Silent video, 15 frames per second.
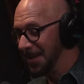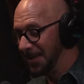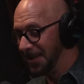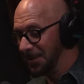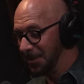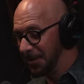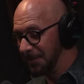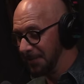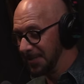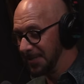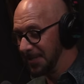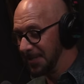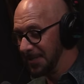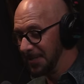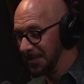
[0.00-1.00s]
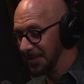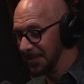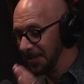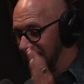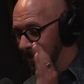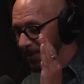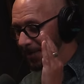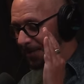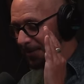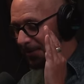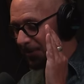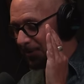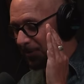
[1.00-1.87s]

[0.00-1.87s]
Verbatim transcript: And then all of a sudden, you know,